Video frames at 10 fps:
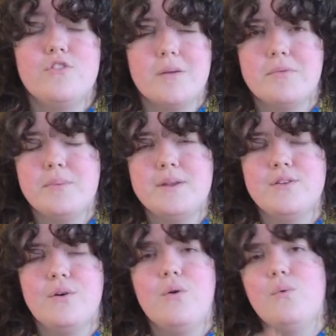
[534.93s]
drop
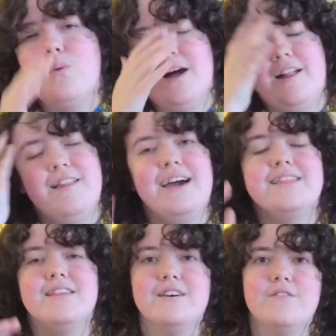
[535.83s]
spindle while
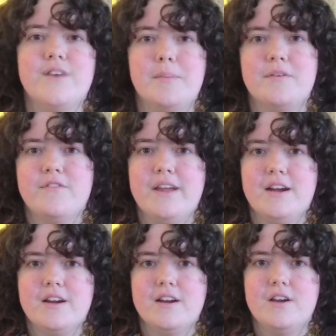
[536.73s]
at the fiber
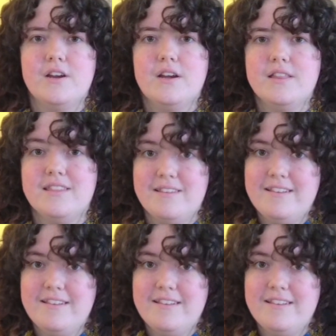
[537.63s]
fair this